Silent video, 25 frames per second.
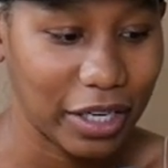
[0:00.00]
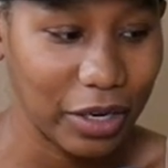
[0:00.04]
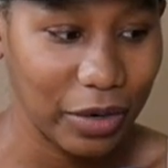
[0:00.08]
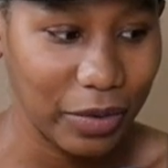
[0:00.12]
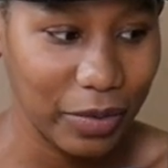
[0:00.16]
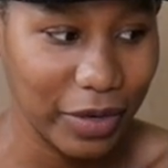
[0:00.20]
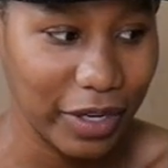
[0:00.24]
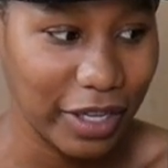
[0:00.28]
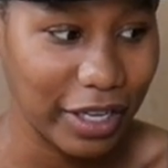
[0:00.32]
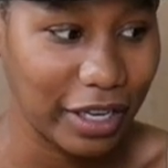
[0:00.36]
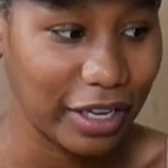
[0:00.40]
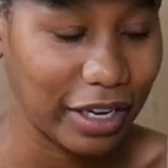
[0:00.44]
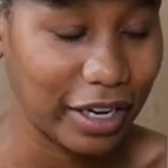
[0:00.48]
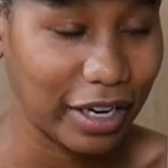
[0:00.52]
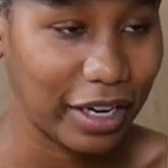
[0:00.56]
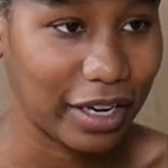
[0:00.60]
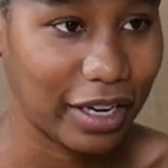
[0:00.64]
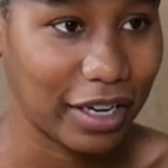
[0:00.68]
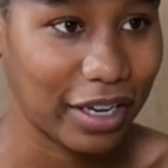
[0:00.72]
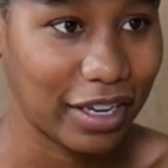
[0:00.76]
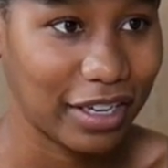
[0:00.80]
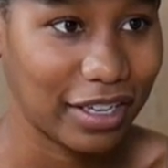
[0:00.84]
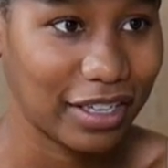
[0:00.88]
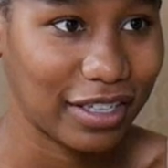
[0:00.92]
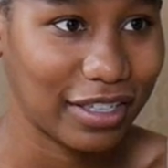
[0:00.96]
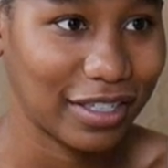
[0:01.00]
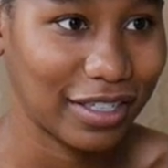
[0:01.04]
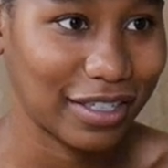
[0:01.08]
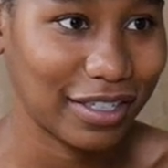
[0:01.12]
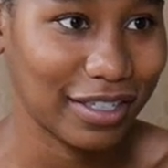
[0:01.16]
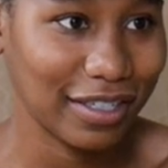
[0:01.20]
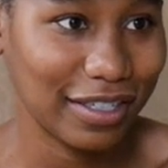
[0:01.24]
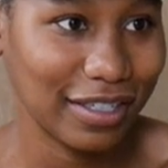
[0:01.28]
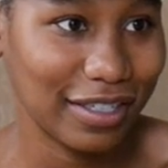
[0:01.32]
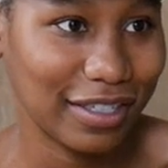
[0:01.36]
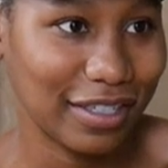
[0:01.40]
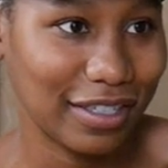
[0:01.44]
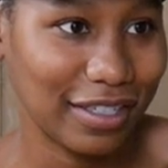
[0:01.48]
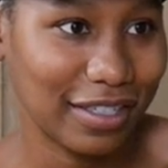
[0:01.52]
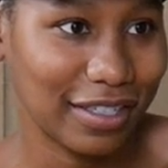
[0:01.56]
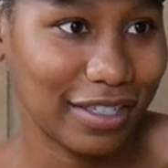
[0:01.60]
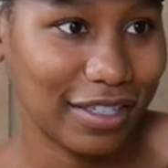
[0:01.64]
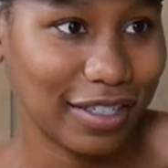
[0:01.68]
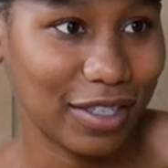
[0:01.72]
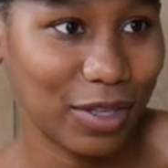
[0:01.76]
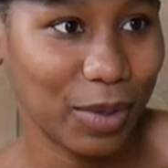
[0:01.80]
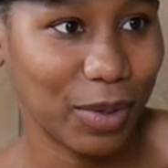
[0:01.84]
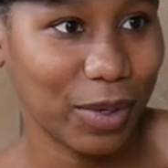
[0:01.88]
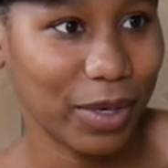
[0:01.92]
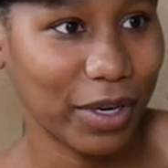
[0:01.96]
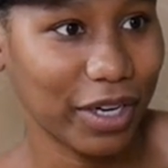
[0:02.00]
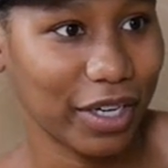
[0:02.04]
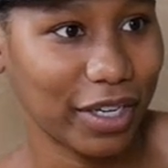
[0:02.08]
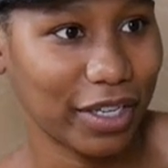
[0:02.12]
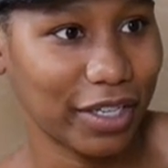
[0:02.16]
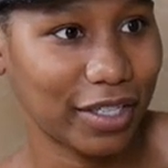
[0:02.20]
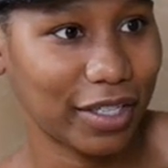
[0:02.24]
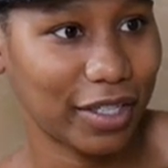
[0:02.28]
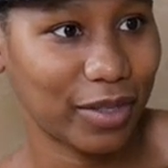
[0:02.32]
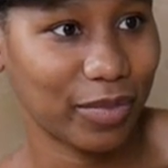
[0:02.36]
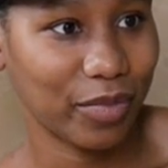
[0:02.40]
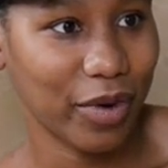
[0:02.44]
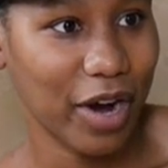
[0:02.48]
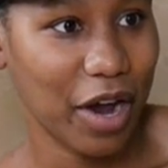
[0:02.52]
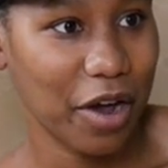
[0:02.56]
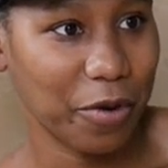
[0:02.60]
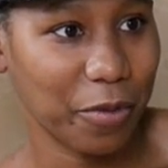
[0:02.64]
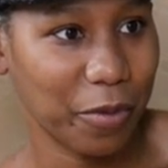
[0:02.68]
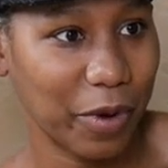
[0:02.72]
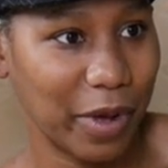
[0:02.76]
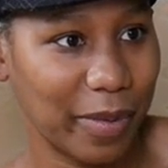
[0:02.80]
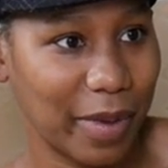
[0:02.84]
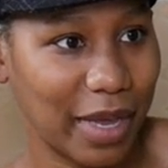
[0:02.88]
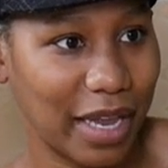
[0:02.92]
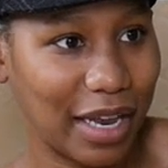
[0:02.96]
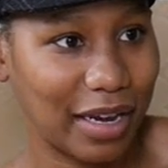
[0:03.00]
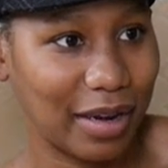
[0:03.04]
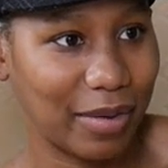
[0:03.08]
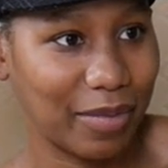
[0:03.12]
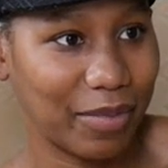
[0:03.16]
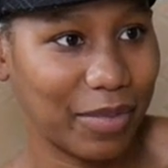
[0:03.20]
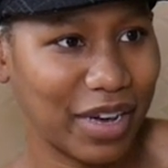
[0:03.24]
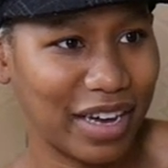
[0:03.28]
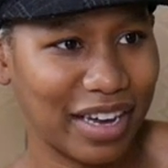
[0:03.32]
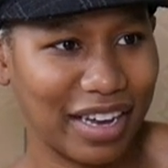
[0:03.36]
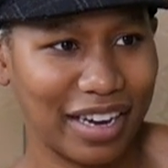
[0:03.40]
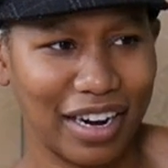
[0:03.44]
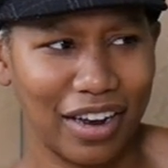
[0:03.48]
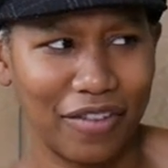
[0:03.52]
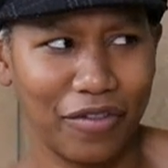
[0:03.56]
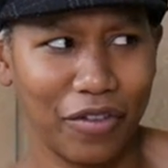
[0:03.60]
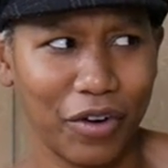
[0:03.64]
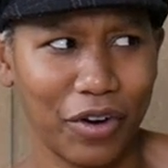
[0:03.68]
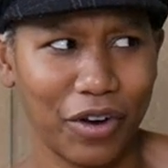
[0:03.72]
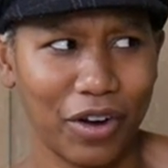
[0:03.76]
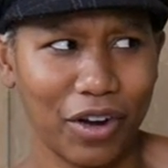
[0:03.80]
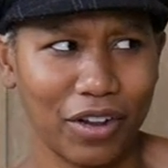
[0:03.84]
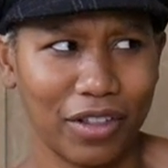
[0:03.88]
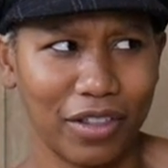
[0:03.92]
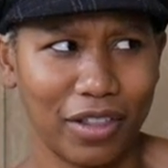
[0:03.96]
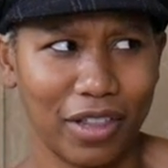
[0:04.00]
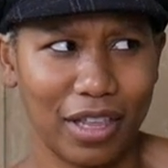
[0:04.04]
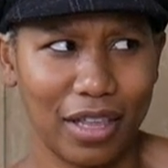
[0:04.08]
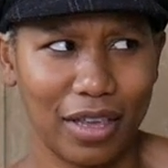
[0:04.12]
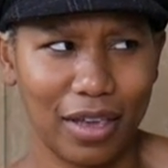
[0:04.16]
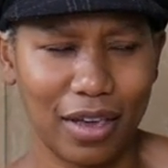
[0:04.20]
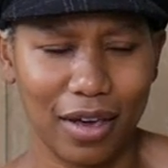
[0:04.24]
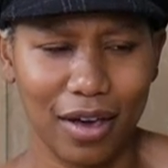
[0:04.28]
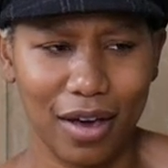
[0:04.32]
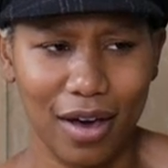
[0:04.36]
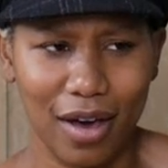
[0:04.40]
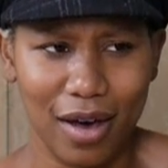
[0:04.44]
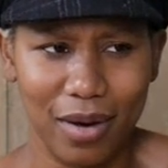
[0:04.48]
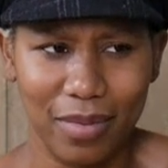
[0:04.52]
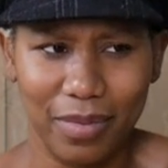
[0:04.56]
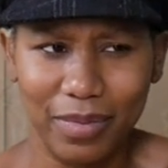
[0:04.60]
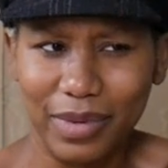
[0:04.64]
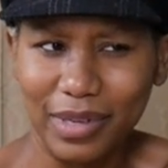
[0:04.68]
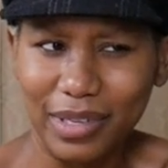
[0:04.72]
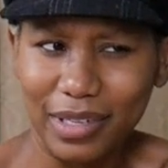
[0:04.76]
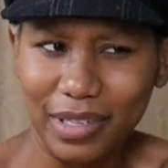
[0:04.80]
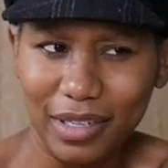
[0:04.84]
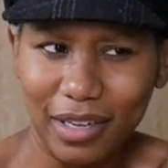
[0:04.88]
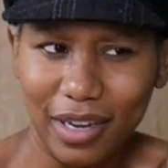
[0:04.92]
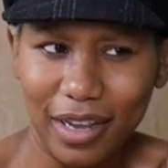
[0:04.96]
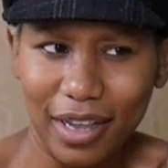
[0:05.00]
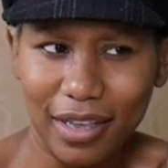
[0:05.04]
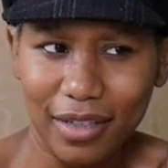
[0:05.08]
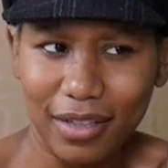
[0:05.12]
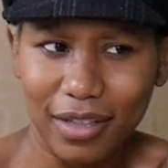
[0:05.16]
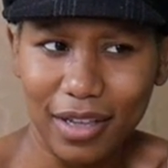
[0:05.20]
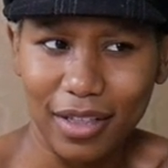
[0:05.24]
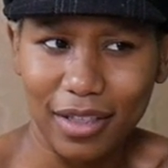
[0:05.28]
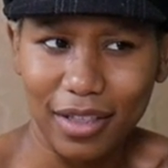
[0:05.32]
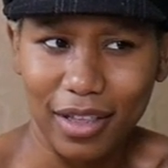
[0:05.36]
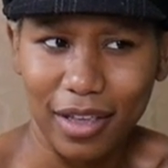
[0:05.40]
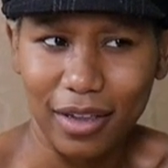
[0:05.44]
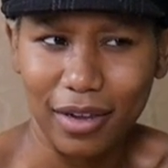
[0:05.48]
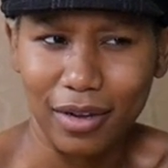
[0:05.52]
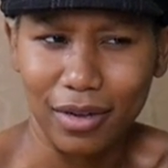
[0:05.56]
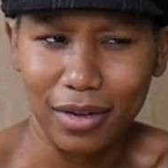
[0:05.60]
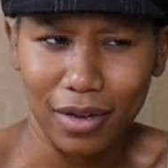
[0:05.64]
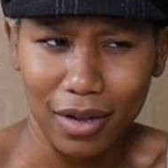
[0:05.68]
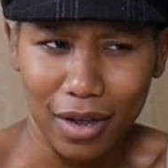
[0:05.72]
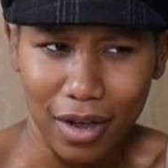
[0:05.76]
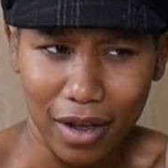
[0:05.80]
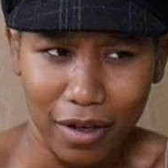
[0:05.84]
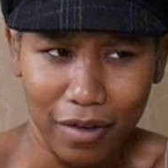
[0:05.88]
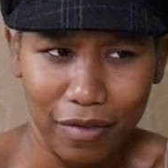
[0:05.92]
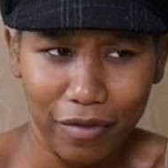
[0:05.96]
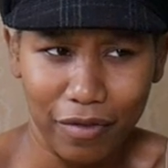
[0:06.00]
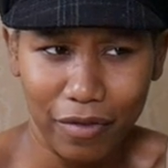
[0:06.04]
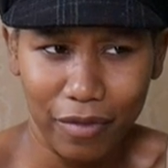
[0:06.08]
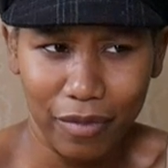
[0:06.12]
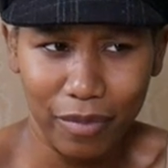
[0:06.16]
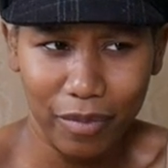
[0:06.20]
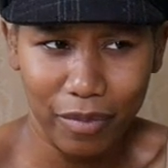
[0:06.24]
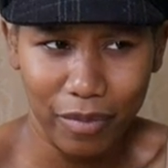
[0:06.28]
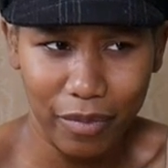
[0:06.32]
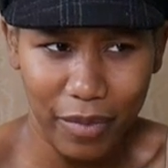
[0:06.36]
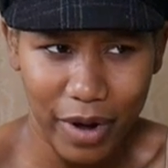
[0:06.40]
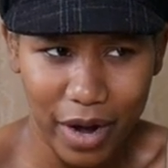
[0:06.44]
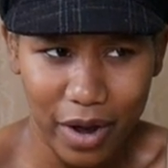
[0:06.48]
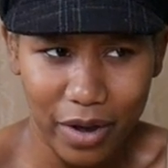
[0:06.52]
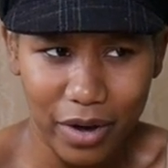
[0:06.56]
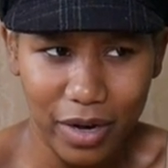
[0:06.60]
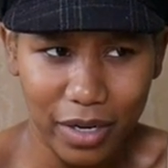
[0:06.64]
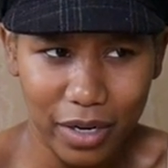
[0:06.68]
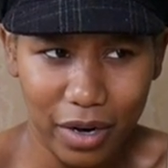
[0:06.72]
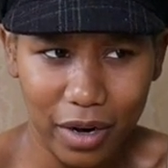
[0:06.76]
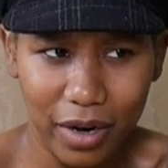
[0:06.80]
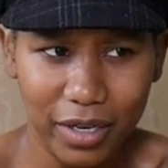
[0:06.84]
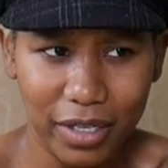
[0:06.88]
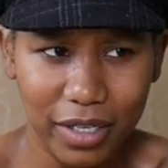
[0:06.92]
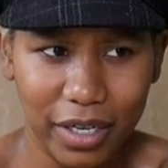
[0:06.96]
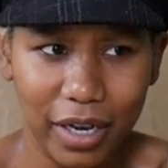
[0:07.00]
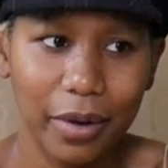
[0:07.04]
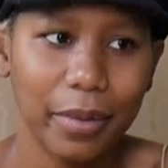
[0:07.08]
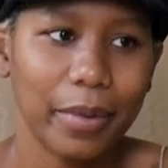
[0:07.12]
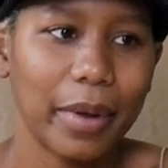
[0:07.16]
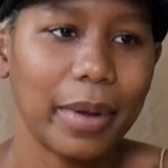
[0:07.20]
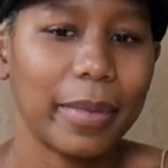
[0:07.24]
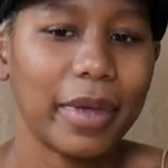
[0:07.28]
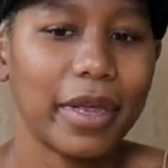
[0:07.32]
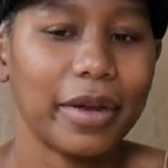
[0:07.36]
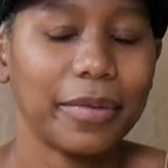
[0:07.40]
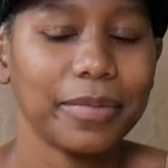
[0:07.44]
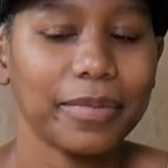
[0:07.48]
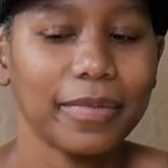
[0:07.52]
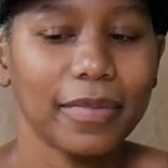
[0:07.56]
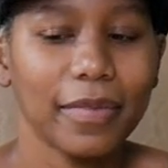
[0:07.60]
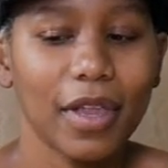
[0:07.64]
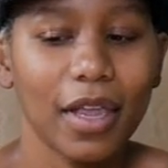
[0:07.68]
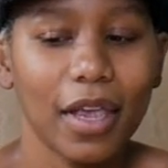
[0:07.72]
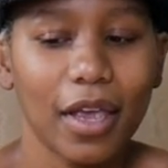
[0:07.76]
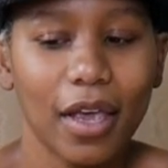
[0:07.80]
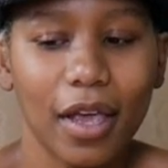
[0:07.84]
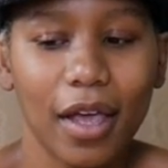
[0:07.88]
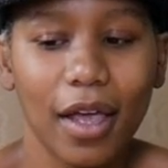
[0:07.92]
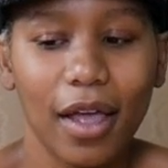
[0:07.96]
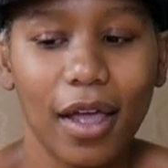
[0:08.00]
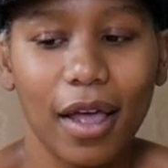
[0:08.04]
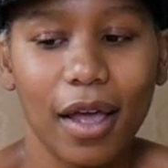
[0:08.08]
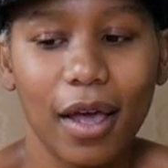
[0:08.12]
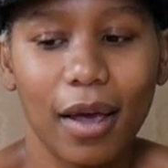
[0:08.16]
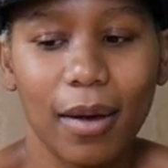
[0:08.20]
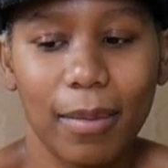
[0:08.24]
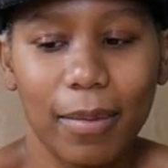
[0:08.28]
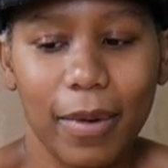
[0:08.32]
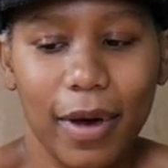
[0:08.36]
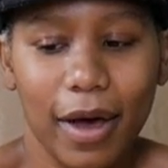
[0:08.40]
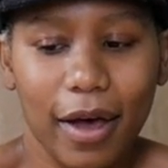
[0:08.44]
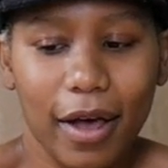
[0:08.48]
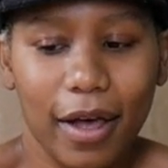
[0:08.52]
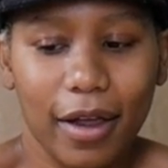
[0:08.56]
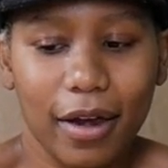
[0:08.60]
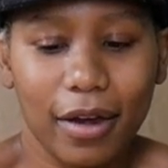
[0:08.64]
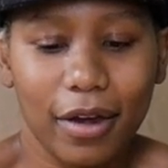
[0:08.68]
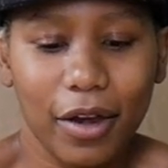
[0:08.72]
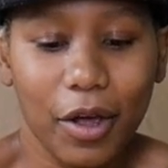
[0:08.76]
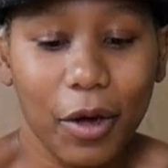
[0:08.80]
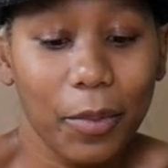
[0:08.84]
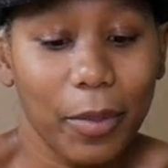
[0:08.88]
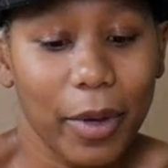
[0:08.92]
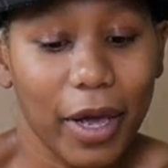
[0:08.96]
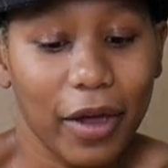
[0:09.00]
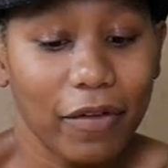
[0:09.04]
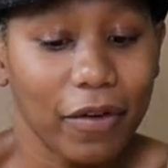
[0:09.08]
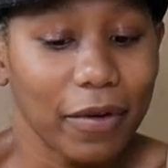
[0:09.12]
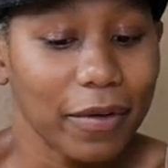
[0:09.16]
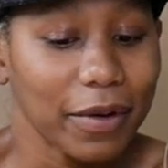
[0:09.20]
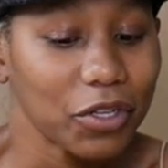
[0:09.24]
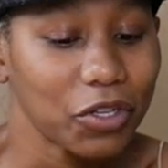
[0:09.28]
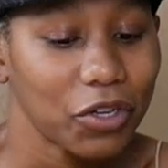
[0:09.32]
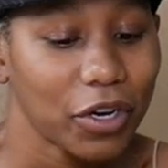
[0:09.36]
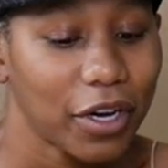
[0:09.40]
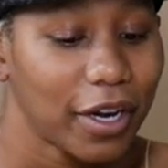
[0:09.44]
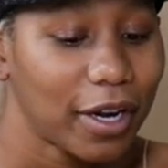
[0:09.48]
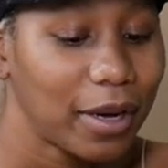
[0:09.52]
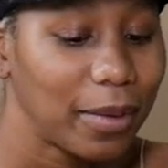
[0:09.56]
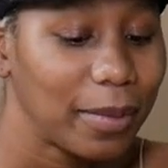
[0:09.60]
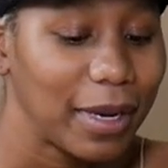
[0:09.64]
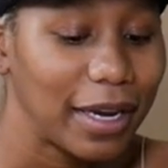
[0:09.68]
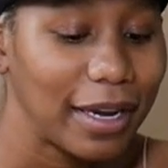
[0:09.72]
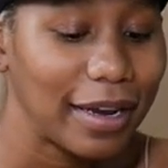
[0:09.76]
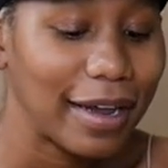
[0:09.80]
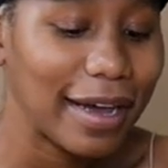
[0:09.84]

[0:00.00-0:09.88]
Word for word: are really like towards brown women, but I've heard the opposite that they love brown and dark skinned women. But no, everyone treated me